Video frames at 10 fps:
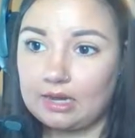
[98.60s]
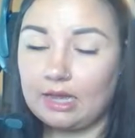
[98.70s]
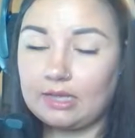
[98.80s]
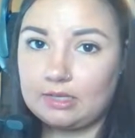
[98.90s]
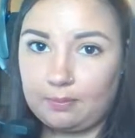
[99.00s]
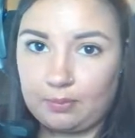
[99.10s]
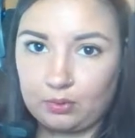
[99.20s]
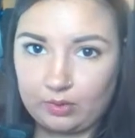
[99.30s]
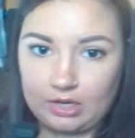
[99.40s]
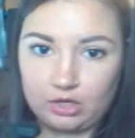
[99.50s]
I did a
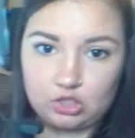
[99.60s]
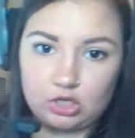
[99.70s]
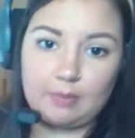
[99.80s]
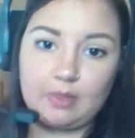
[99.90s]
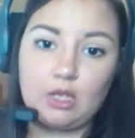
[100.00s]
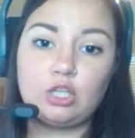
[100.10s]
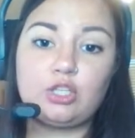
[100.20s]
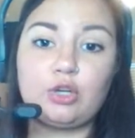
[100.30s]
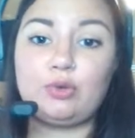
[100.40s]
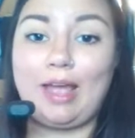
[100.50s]
pretty good job.
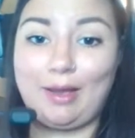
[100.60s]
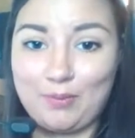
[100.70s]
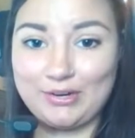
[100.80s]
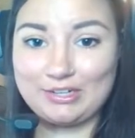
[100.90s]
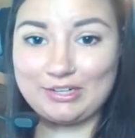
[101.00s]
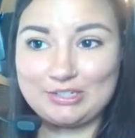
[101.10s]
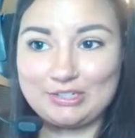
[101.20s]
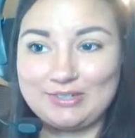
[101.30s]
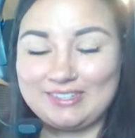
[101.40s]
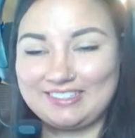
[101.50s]
So now what we're going to
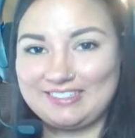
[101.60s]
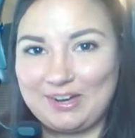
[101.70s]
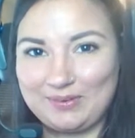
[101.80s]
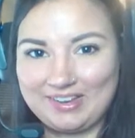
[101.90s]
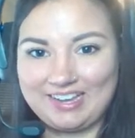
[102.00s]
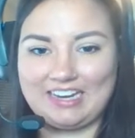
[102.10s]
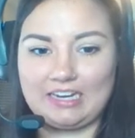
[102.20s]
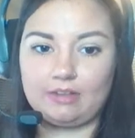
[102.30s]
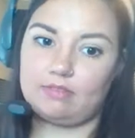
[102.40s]
do is go in and